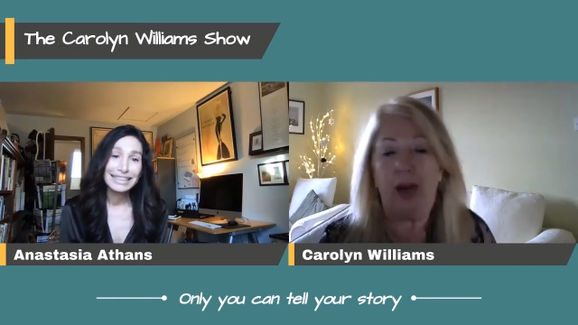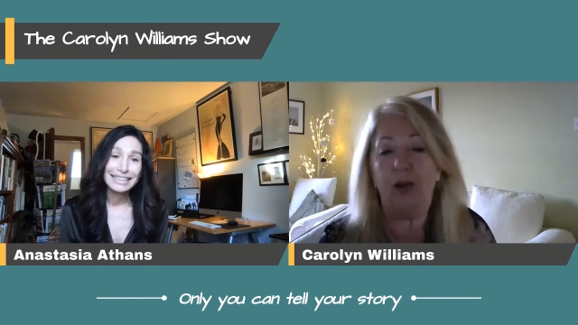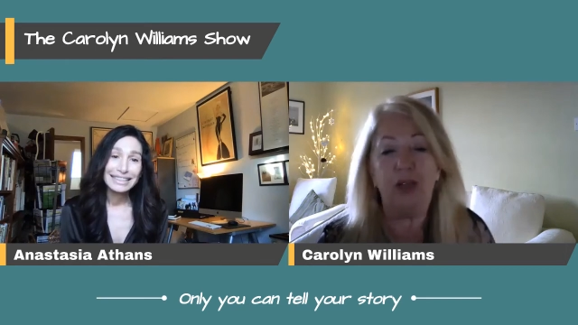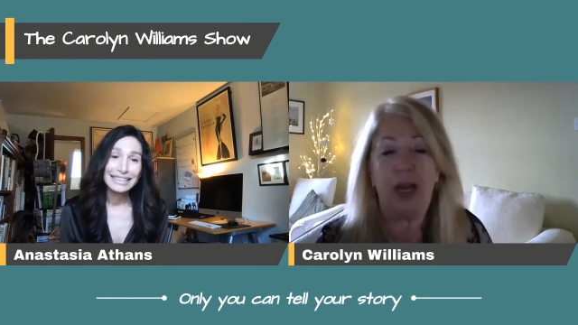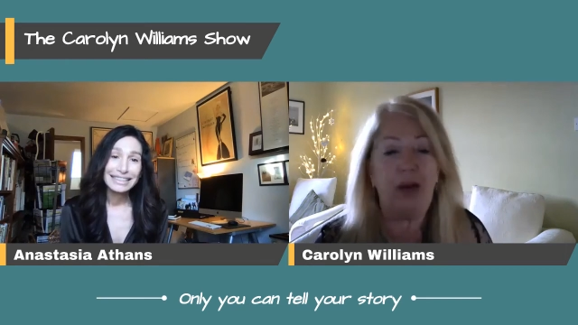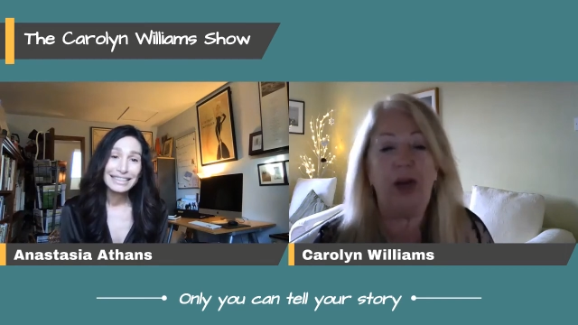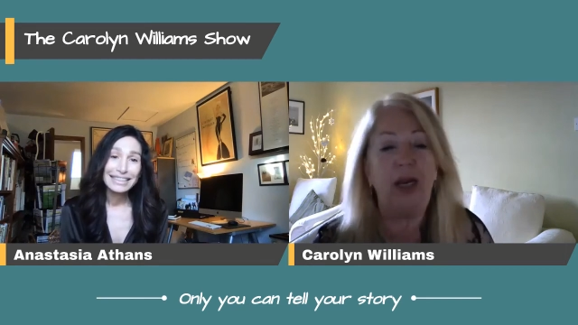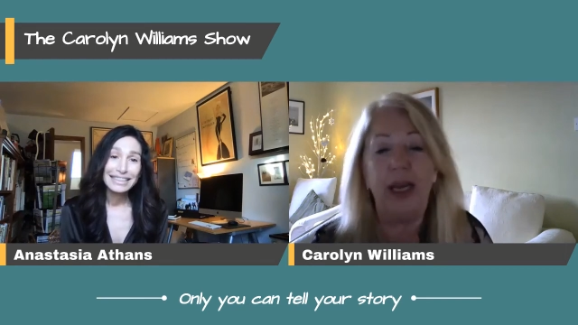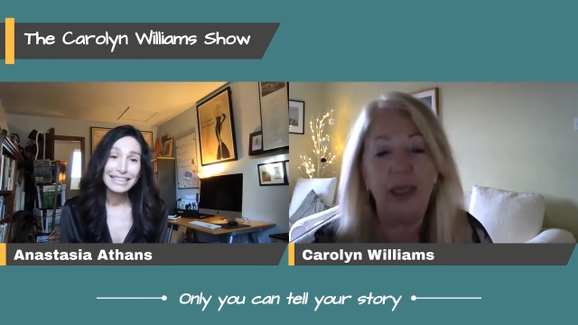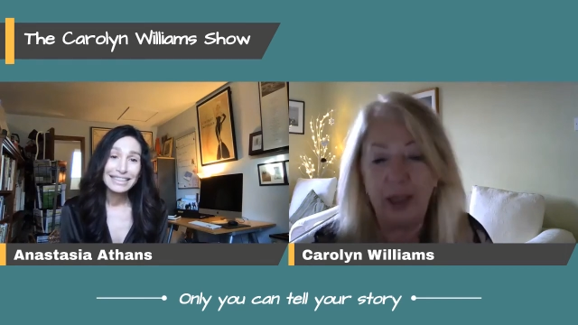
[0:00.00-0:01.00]
Speaker 1: how dare I
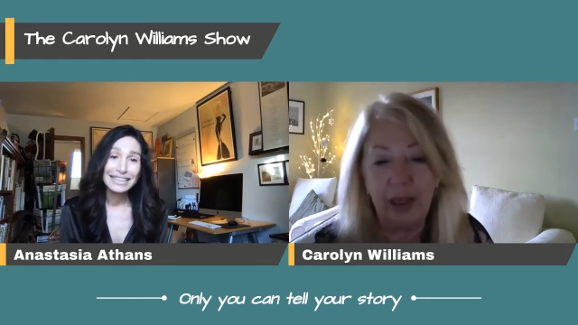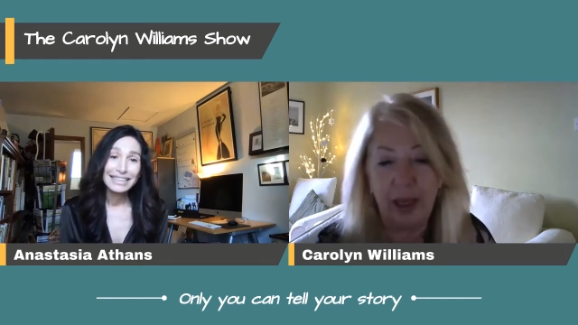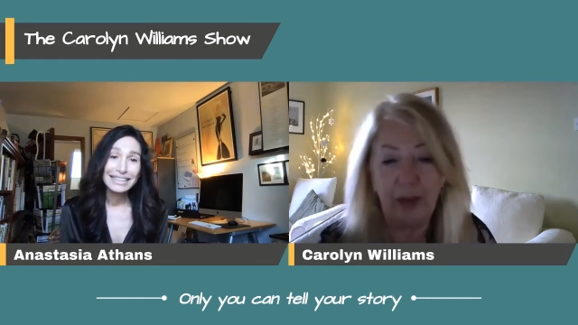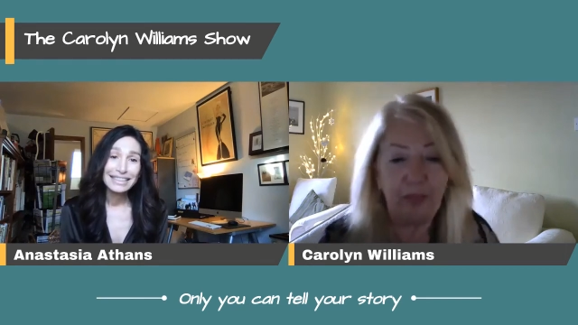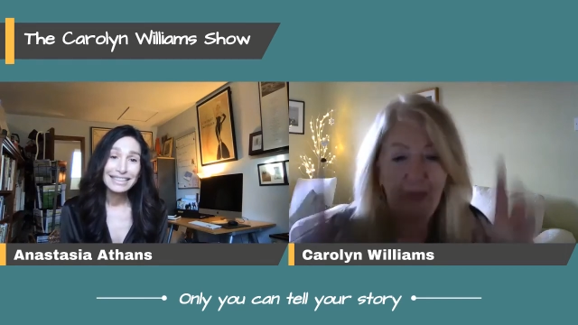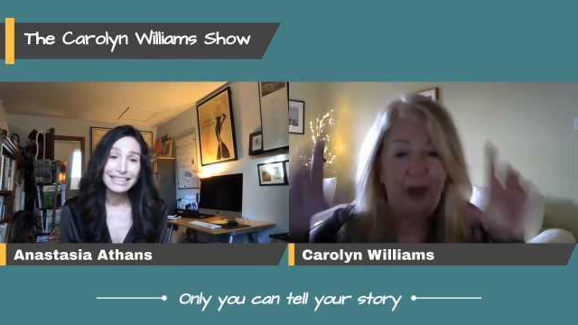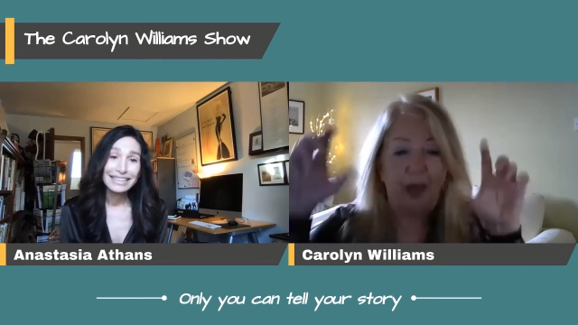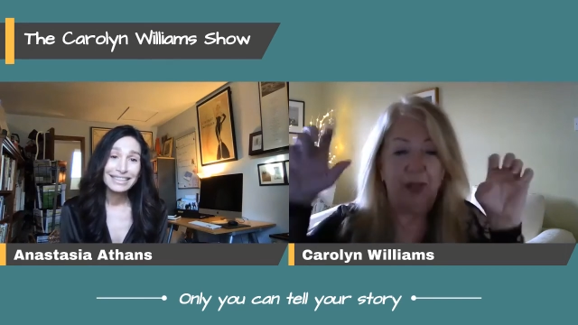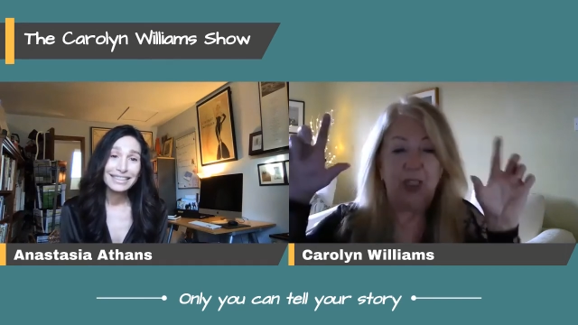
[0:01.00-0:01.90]
enter their private